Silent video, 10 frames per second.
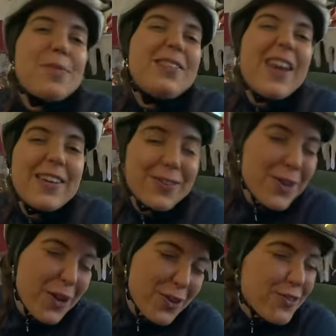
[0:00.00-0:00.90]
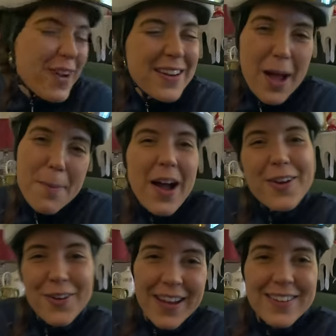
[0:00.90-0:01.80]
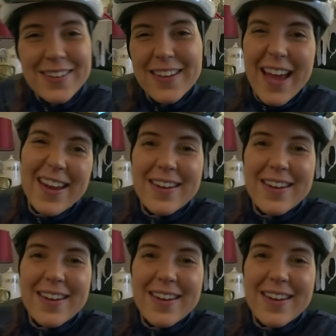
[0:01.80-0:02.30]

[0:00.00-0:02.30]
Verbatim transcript: potato. It's going to go straight down my gullet. Get it